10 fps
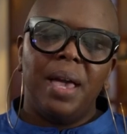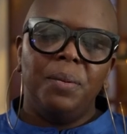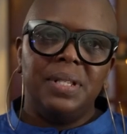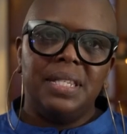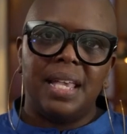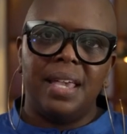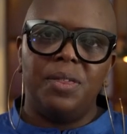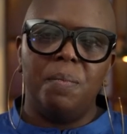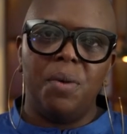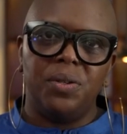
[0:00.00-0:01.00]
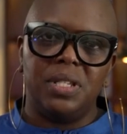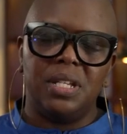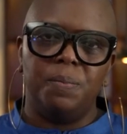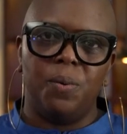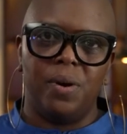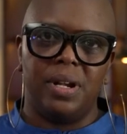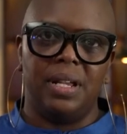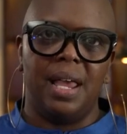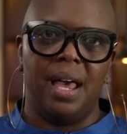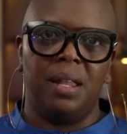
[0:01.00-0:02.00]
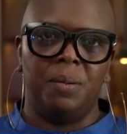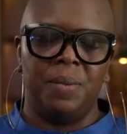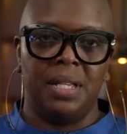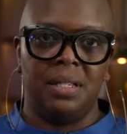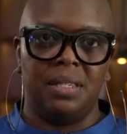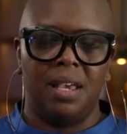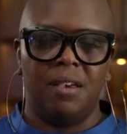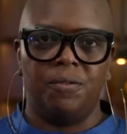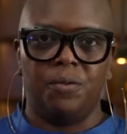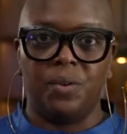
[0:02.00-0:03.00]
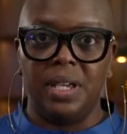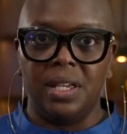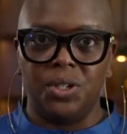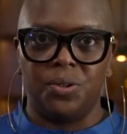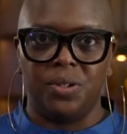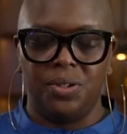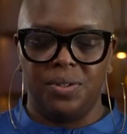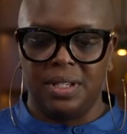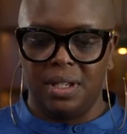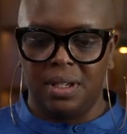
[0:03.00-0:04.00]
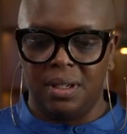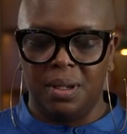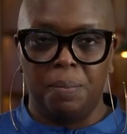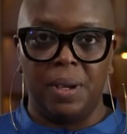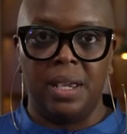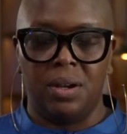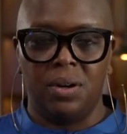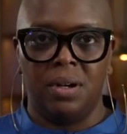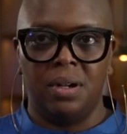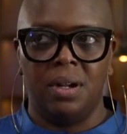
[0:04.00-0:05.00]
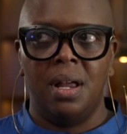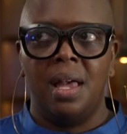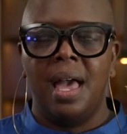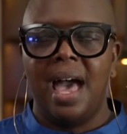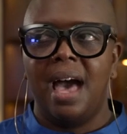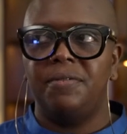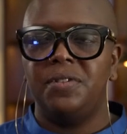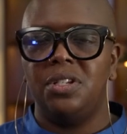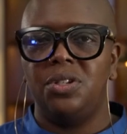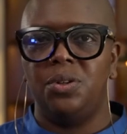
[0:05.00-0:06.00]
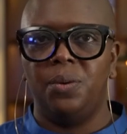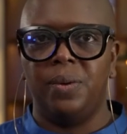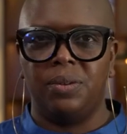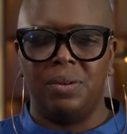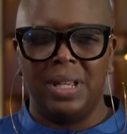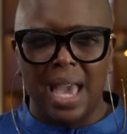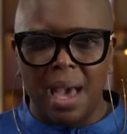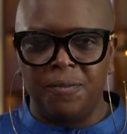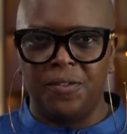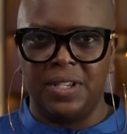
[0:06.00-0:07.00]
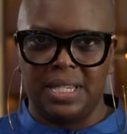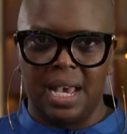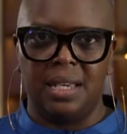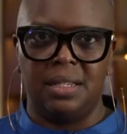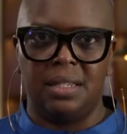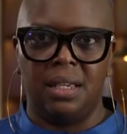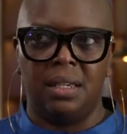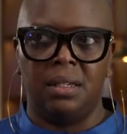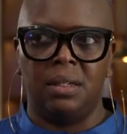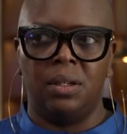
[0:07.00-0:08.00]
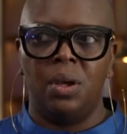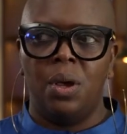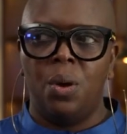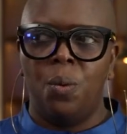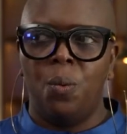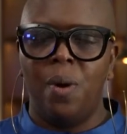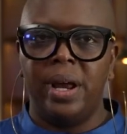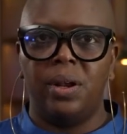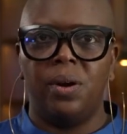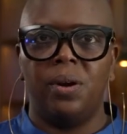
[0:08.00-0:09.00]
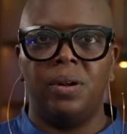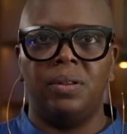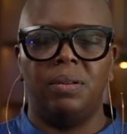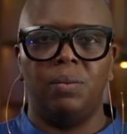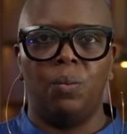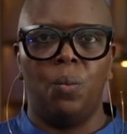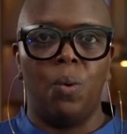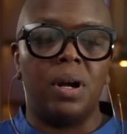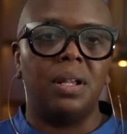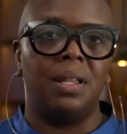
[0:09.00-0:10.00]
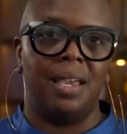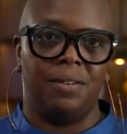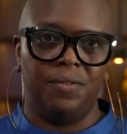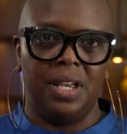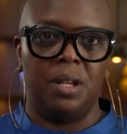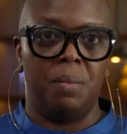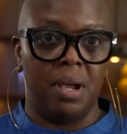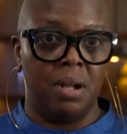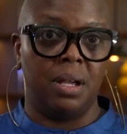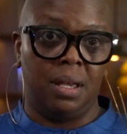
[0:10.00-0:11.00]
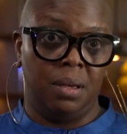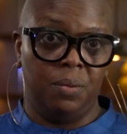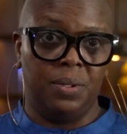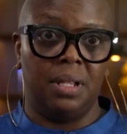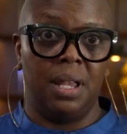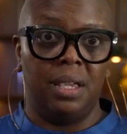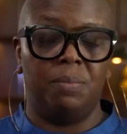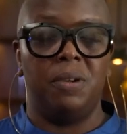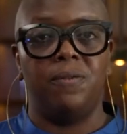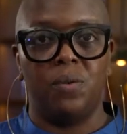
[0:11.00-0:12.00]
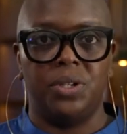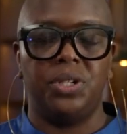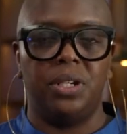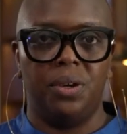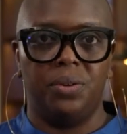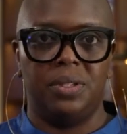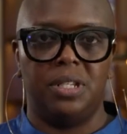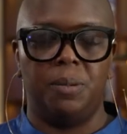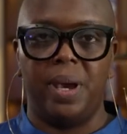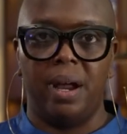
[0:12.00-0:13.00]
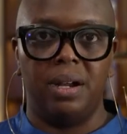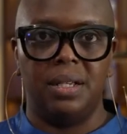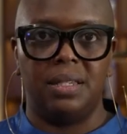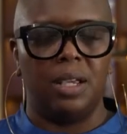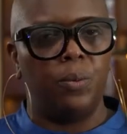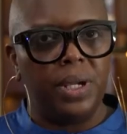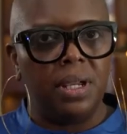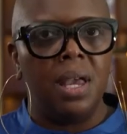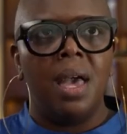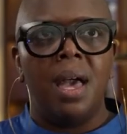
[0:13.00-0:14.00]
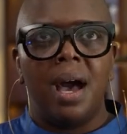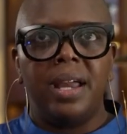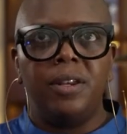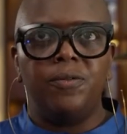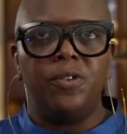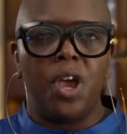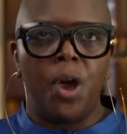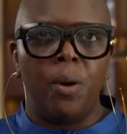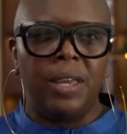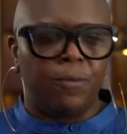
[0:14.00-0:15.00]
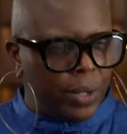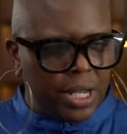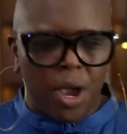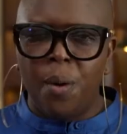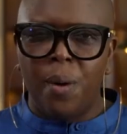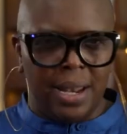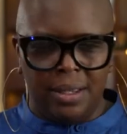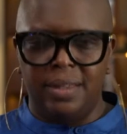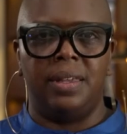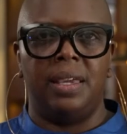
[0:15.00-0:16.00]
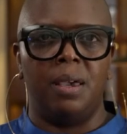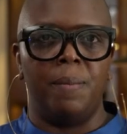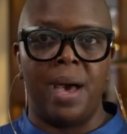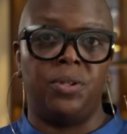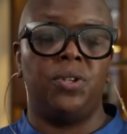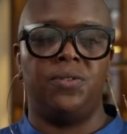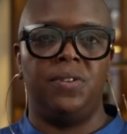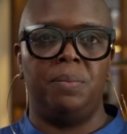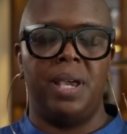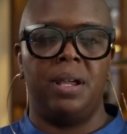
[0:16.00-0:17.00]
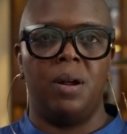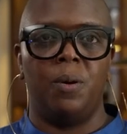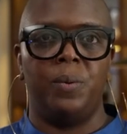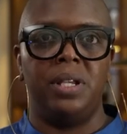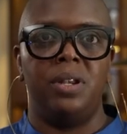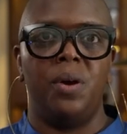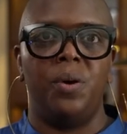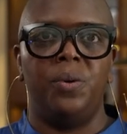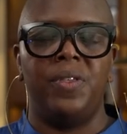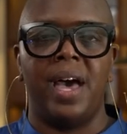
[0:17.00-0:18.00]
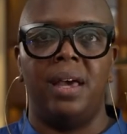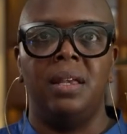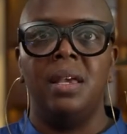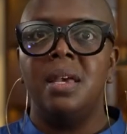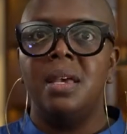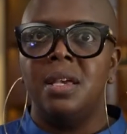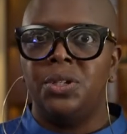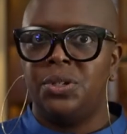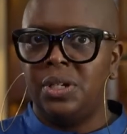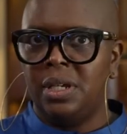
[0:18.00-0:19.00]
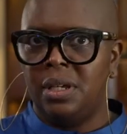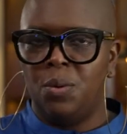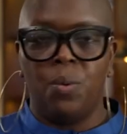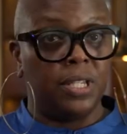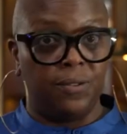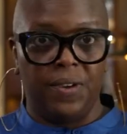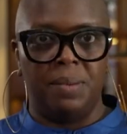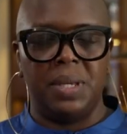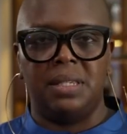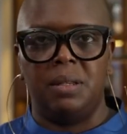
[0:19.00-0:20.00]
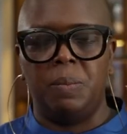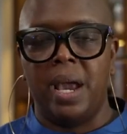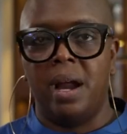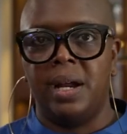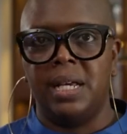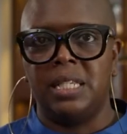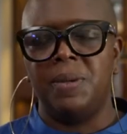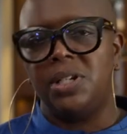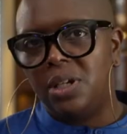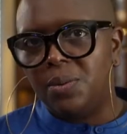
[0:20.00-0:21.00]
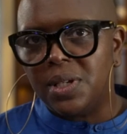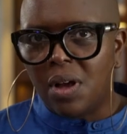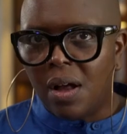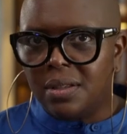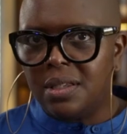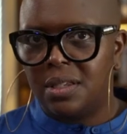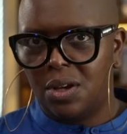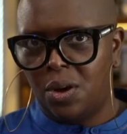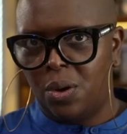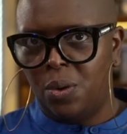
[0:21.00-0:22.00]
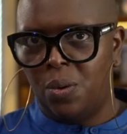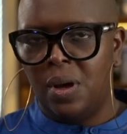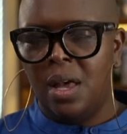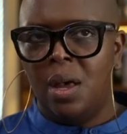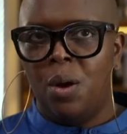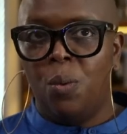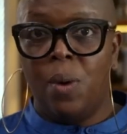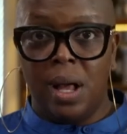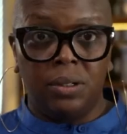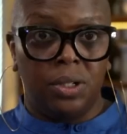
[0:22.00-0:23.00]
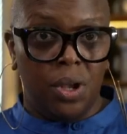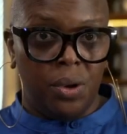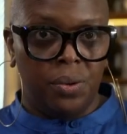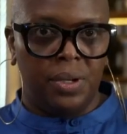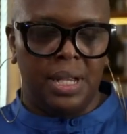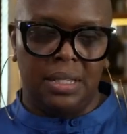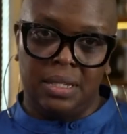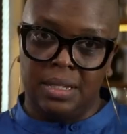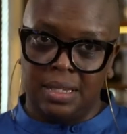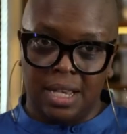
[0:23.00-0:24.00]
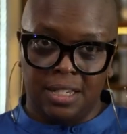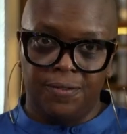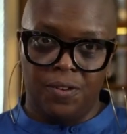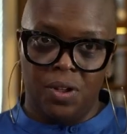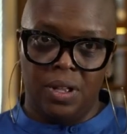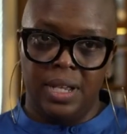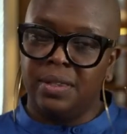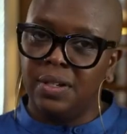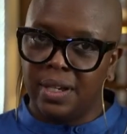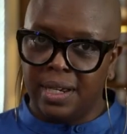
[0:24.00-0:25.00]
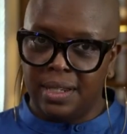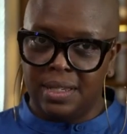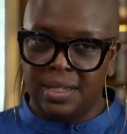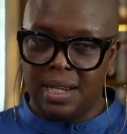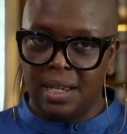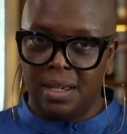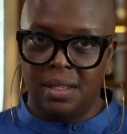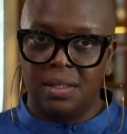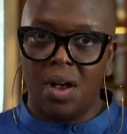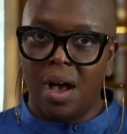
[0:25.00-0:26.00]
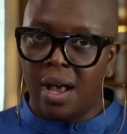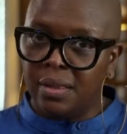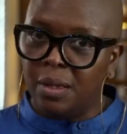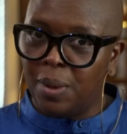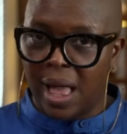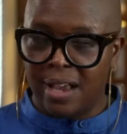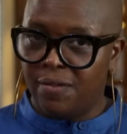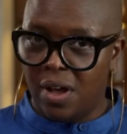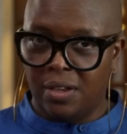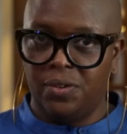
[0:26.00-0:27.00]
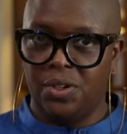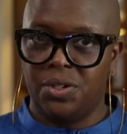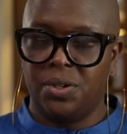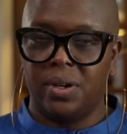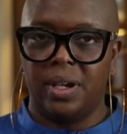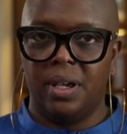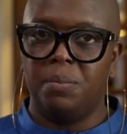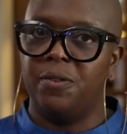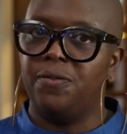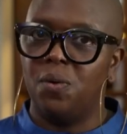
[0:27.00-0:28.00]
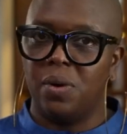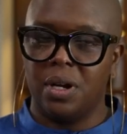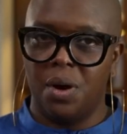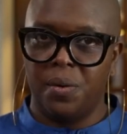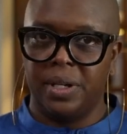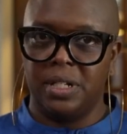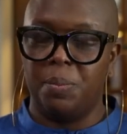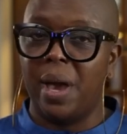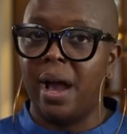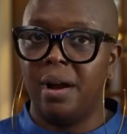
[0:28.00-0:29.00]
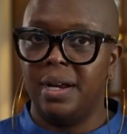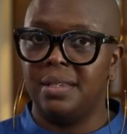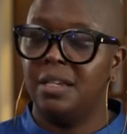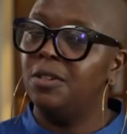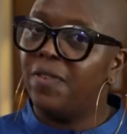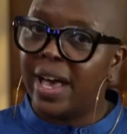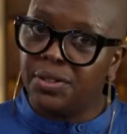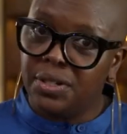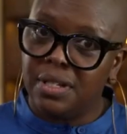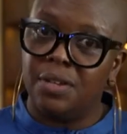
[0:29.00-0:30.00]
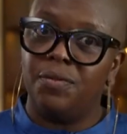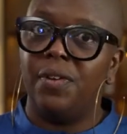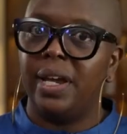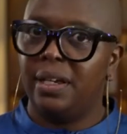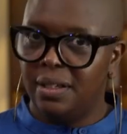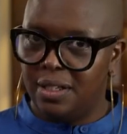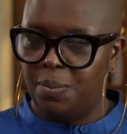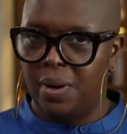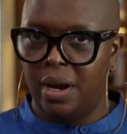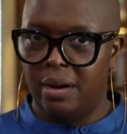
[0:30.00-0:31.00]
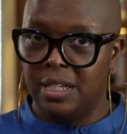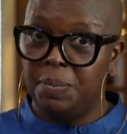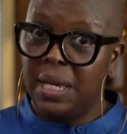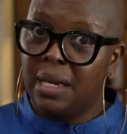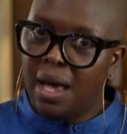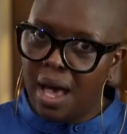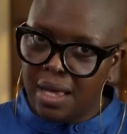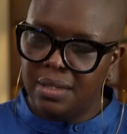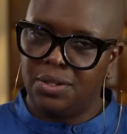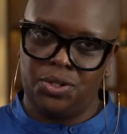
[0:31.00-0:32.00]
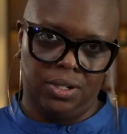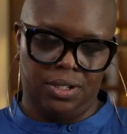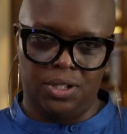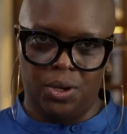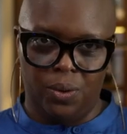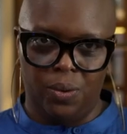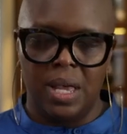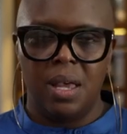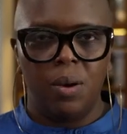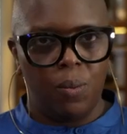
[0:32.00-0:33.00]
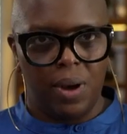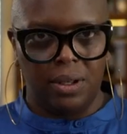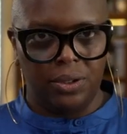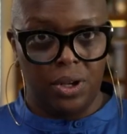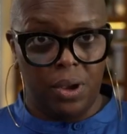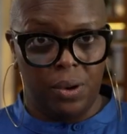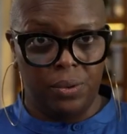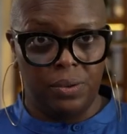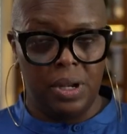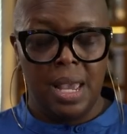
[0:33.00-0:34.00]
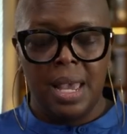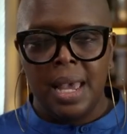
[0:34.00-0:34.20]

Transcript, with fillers: I would say the most important elements of reintroducing Baker have to do with really emphasizing what her work life in America was like before she goes to Paris. Like, we kind of know, if we know anything about Josephine Baker, we know that she was famous in Paris, but she was also well-known and successful in the United States on the Black vaudeville circuit before going to Paris. And in fact, she's invited to Paris because she's so well-known.